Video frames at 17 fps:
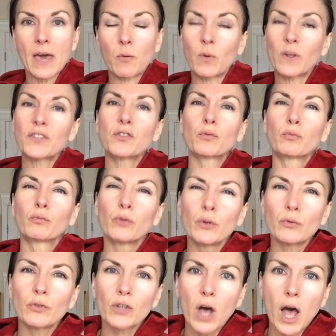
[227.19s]
what's the
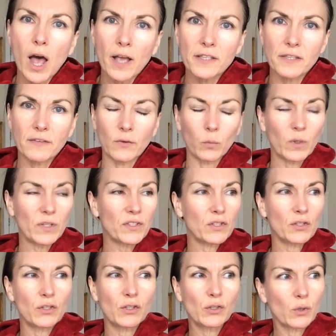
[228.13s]
root cause of it? What's
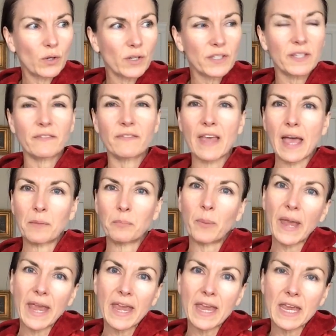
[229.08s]
the source of that
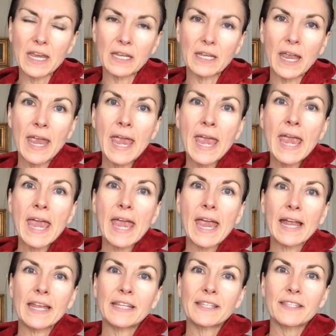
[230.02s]
pain?
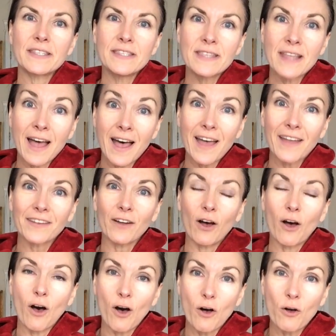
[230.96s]
And it's not
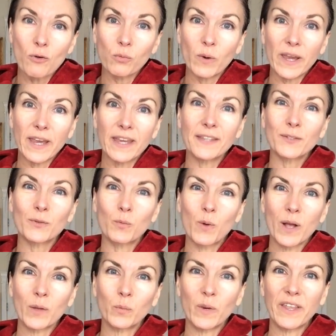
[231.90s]
always
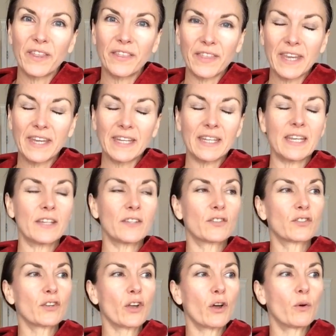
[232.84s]
what we think it
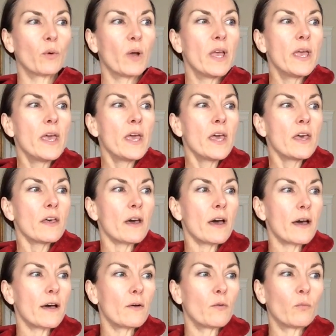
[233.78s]
is. So
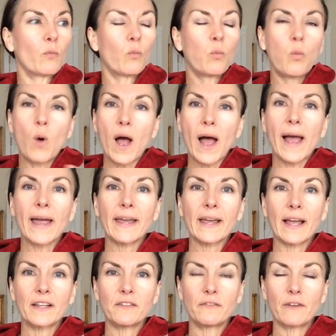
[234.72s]

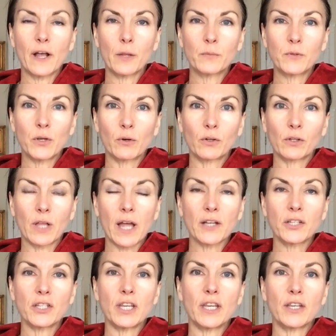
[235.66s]
why I developed
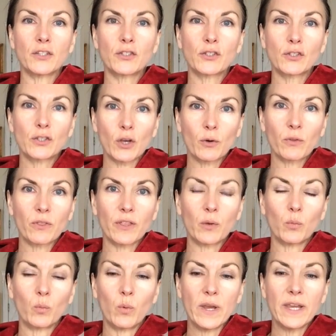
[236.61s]
Yogilachi is so
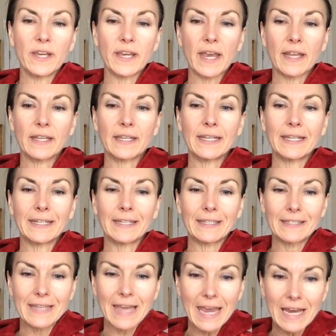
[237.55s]
that we can
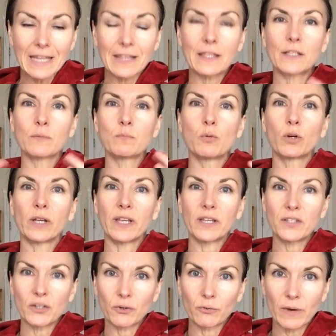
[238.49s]
take this more
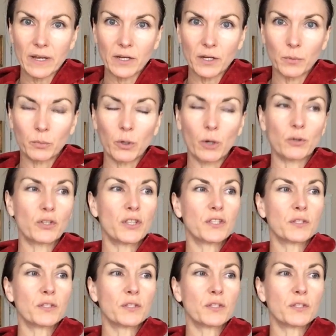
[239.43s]
integrated approach,